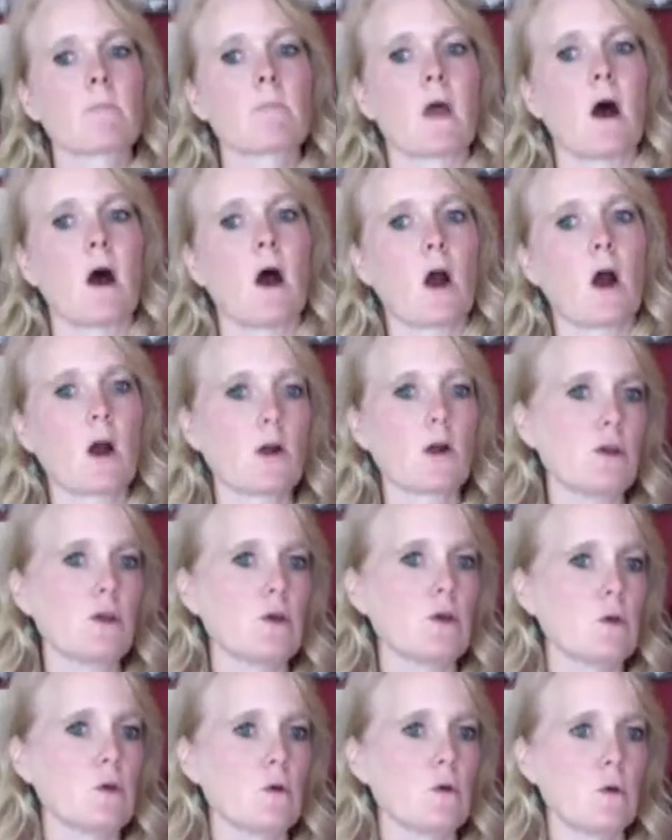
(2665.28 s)
Are
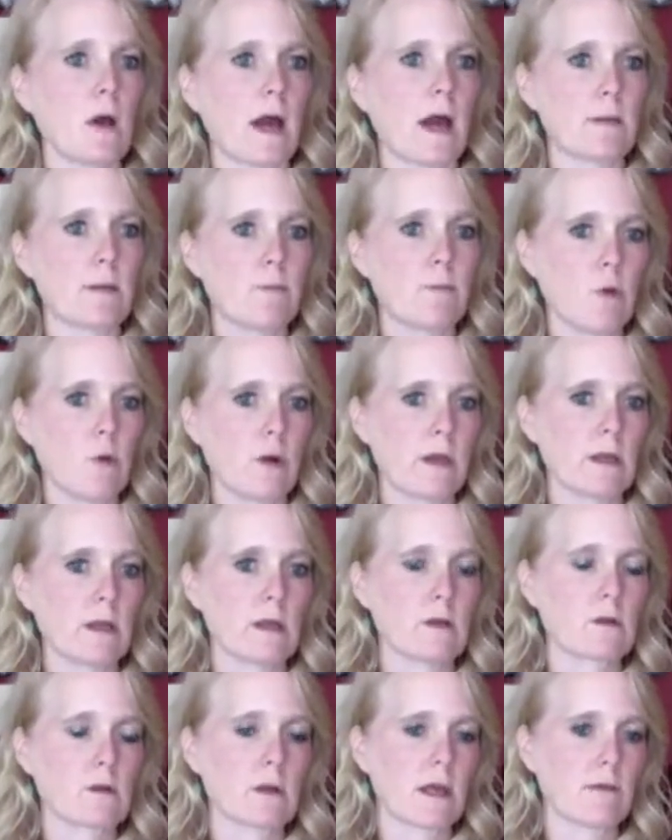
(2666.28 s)
you at a point
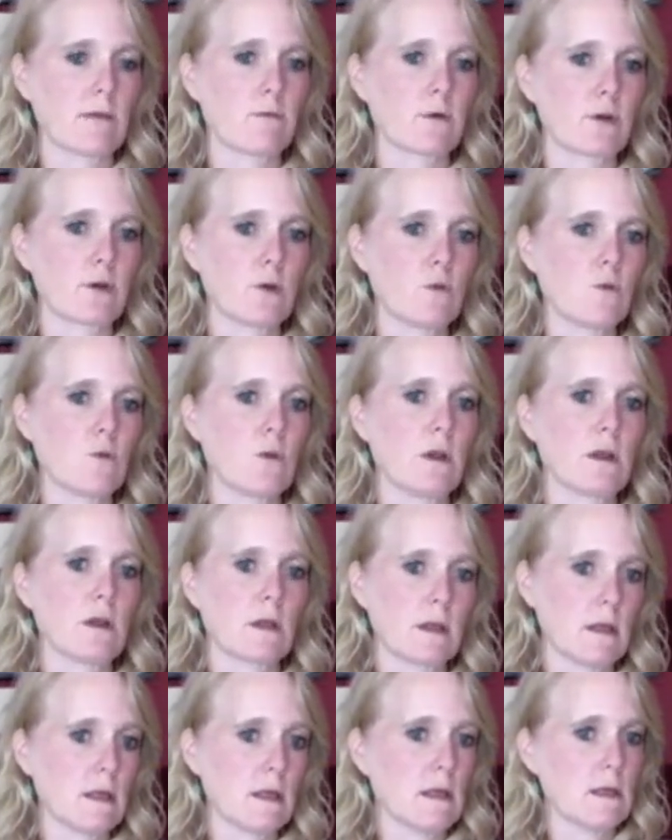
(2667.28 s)
in your life where you
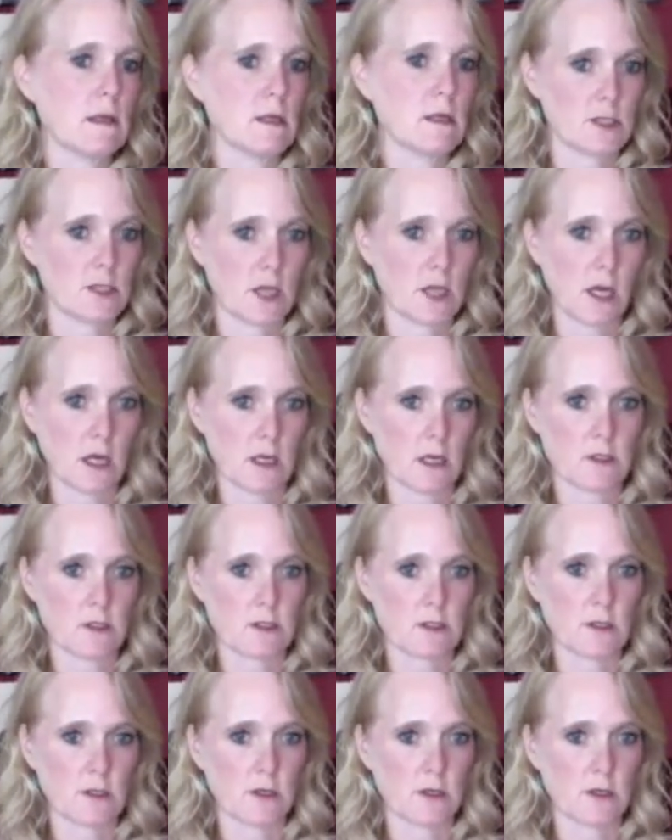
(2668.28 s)
really need a change?